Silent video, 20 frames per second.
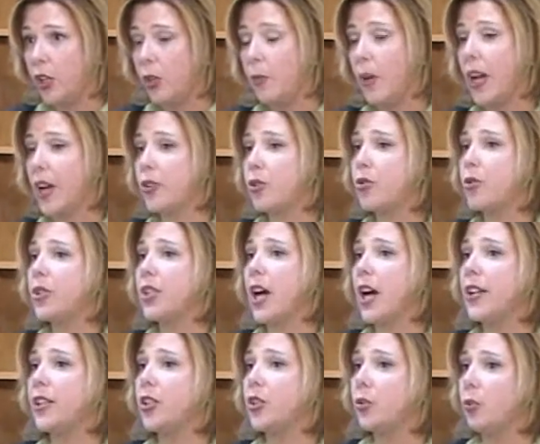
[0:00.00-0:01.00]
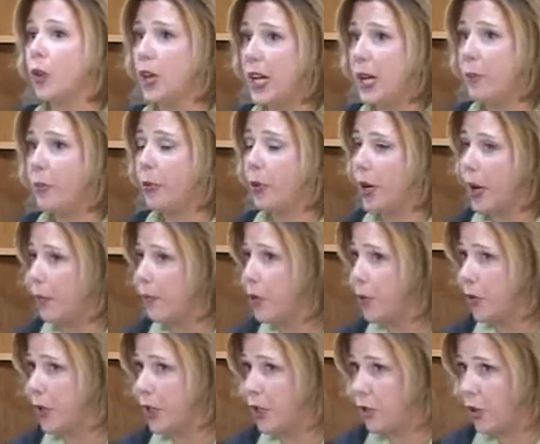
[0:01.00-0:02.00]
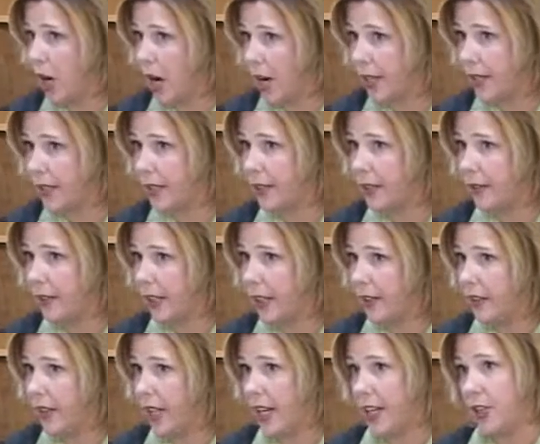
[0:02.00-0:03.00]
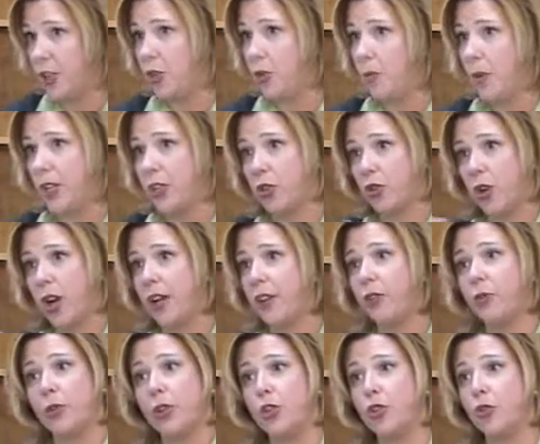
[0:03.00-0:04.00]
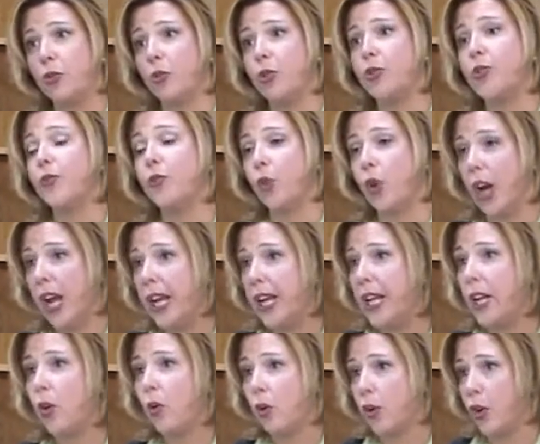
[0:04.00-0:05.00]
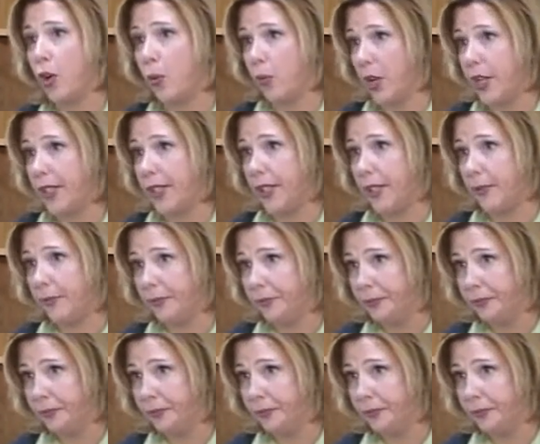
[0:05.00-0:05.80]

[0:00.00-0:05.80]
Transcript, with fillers: You may exercise three preemptory strikes. That is, you may strike three jurors for any or no reason.